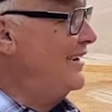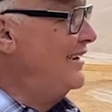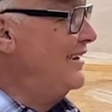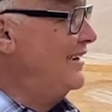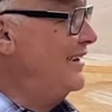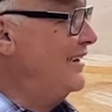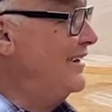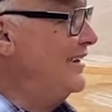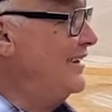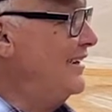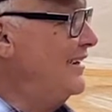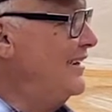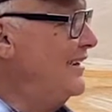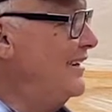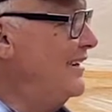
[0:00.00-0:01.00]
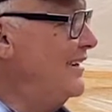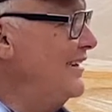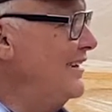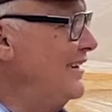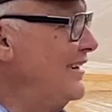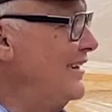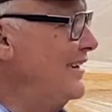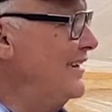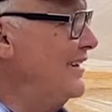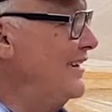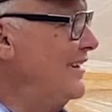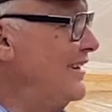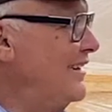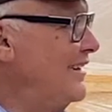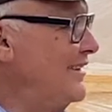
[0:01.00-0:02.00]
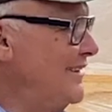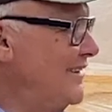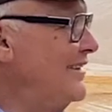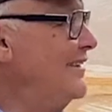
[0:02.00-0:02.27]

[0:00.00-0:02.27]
(not speaking)